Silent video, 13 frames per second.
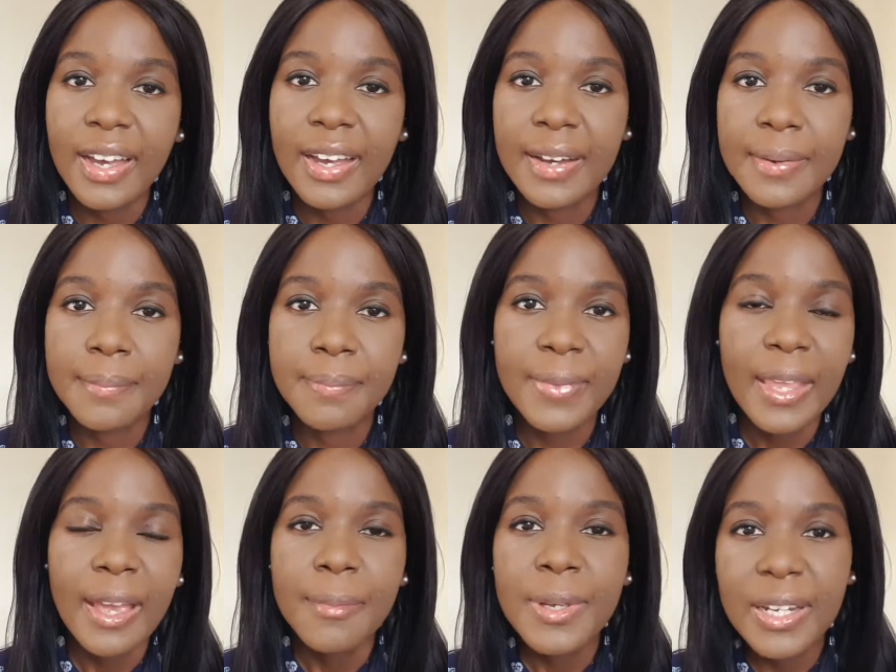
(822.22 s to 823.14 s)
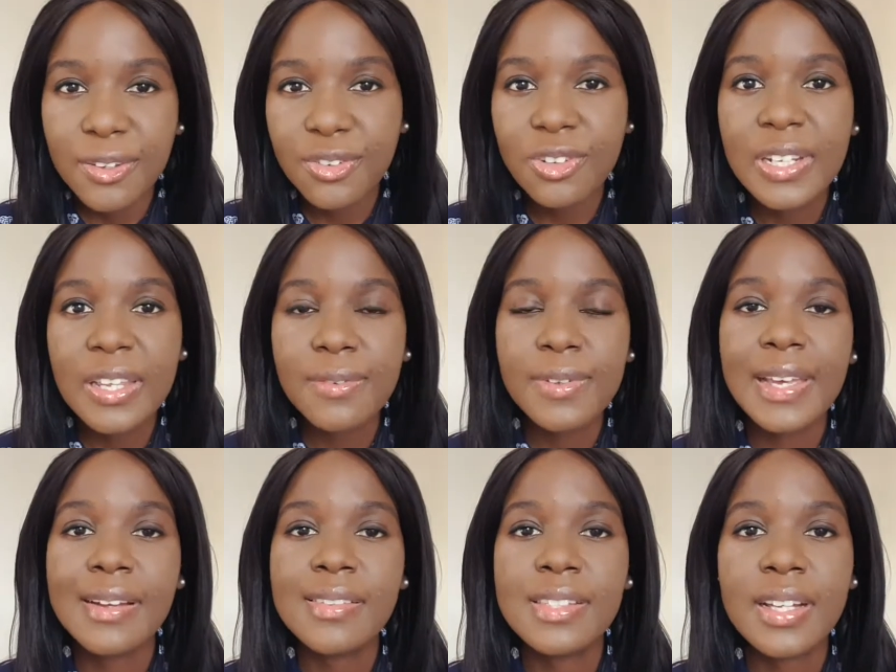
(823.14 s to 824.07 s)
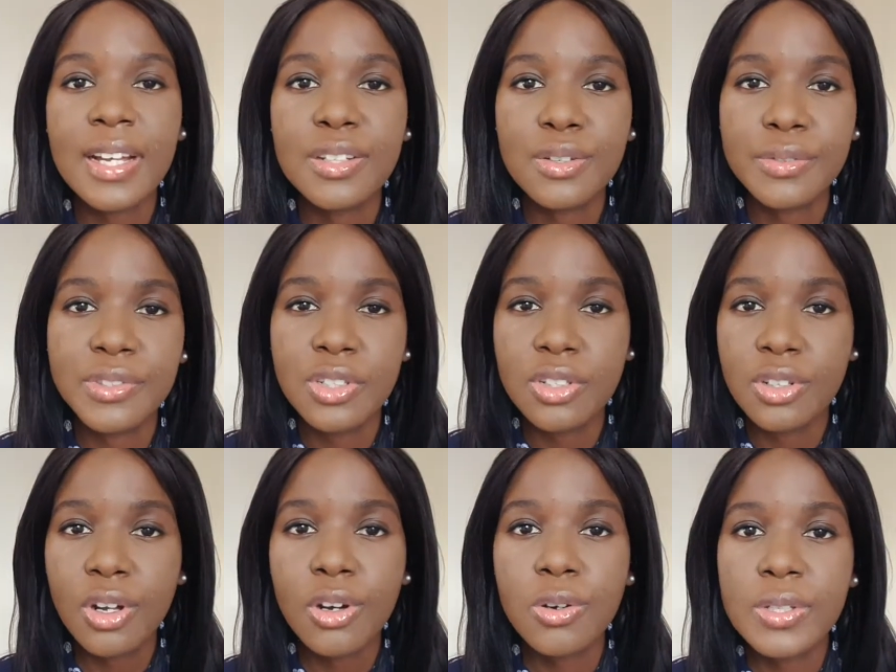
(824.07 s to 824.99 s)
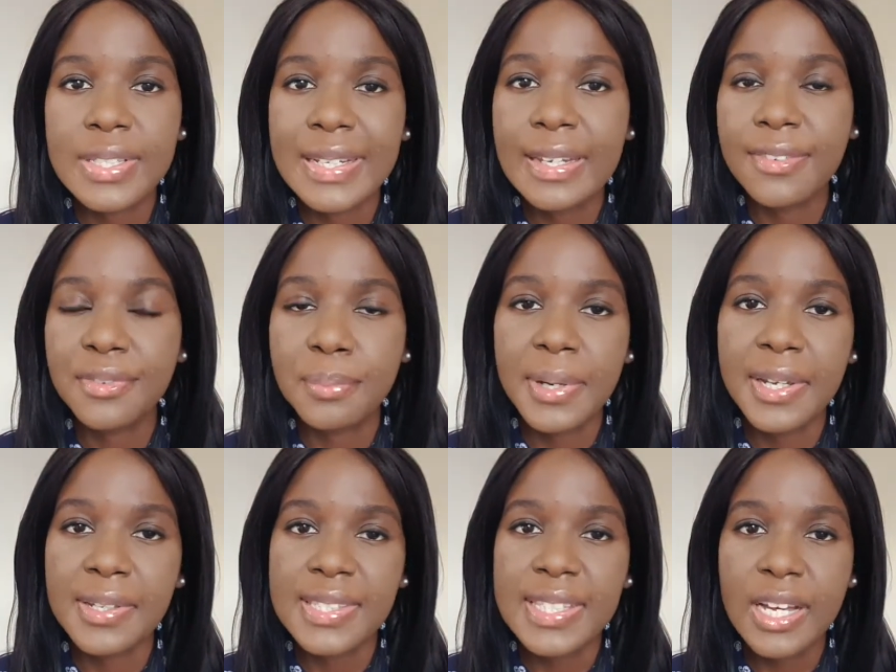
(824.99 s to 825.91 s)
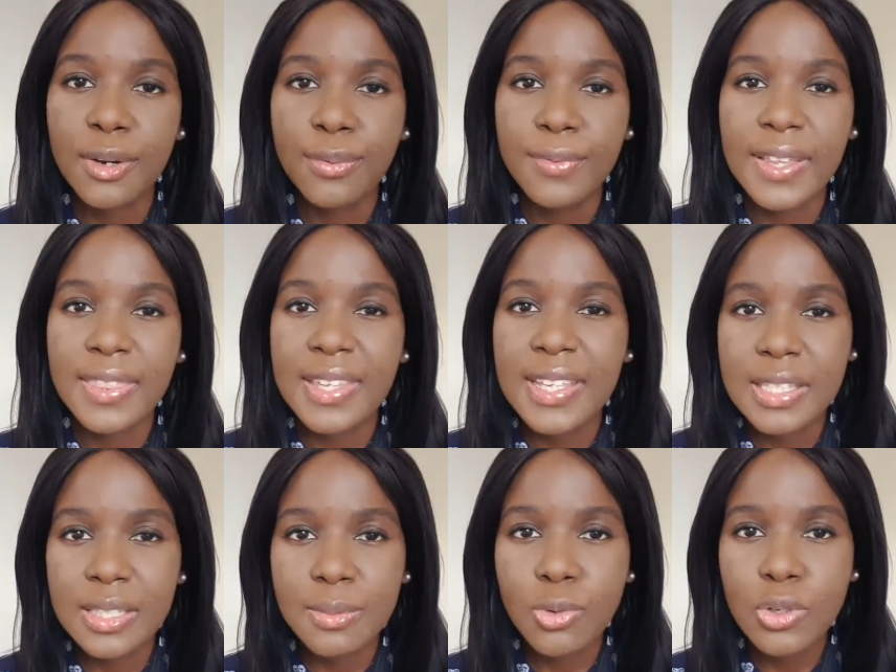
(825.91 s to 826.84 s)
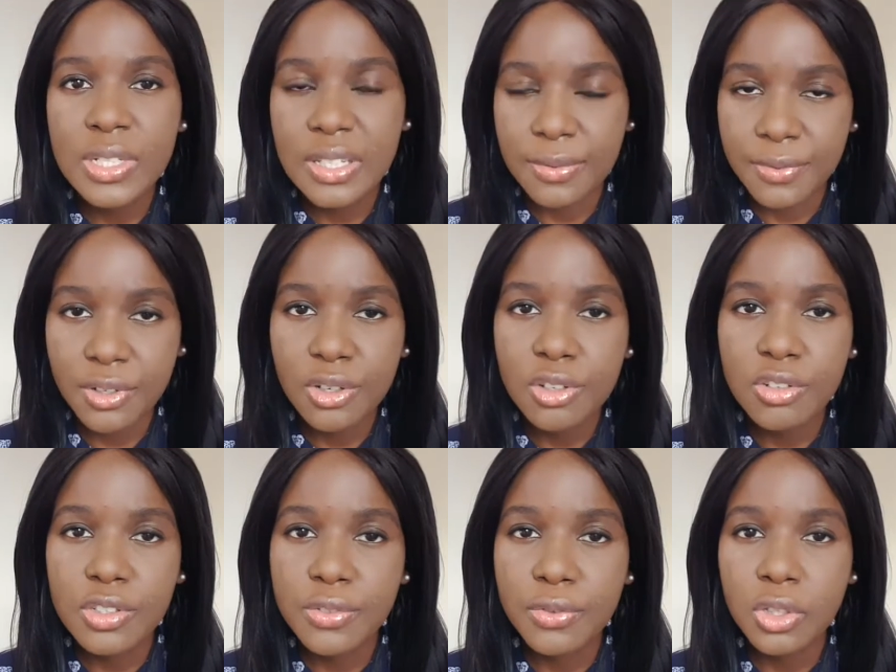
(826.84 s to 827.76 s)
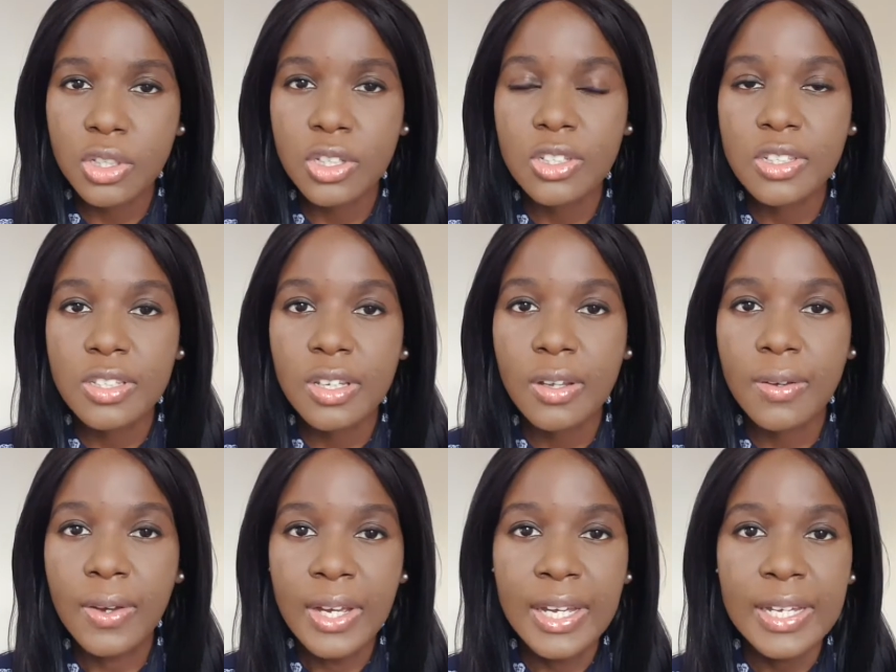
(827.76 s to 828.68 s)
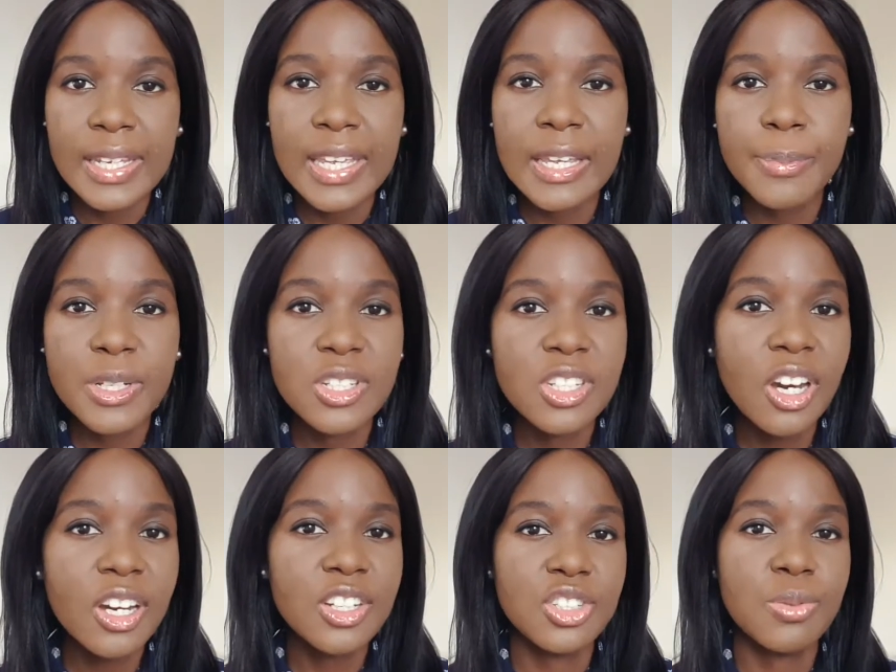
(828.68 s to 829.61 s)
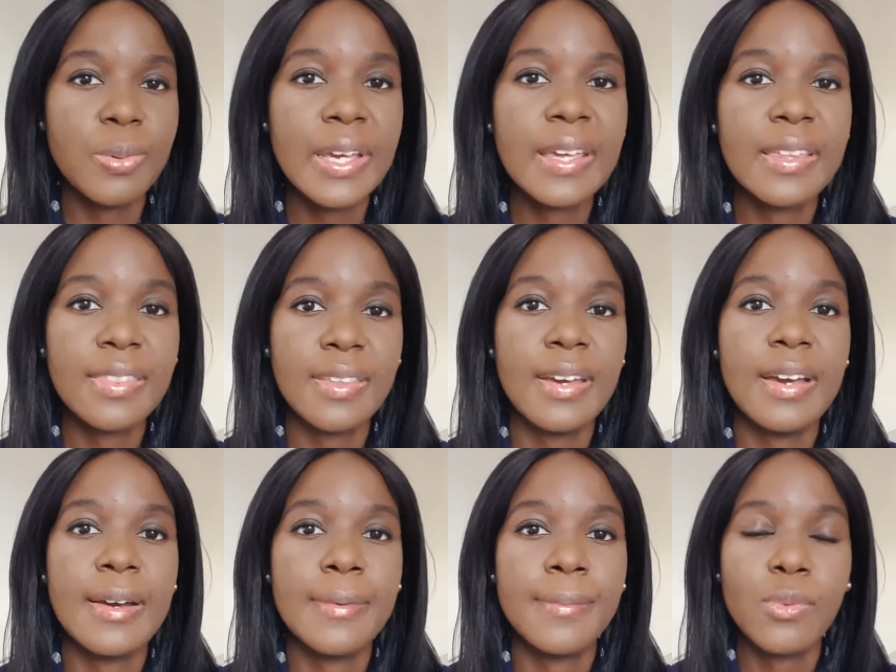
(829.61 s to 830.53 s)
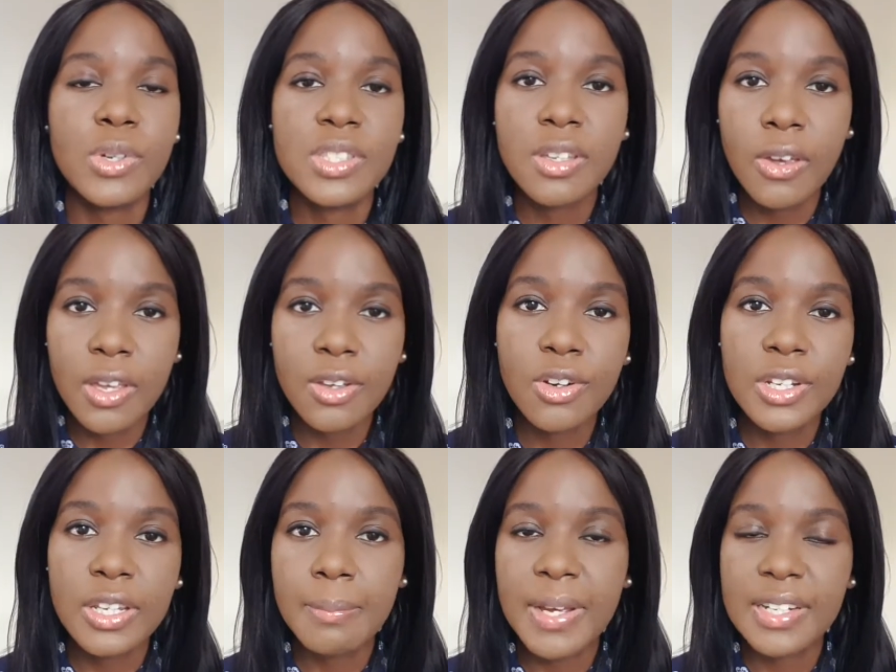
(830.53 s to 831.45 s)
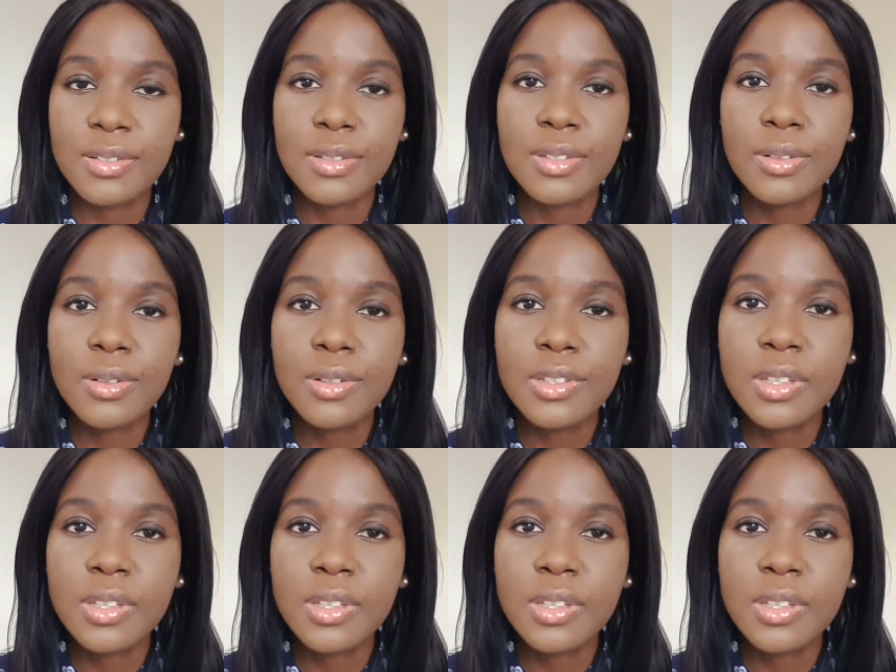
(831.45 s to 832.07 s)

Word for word: um, I mean, if you're living outside of student halls and living by yourself, I think it's more difficult for you to keep in touch with um, what's going on in medical school.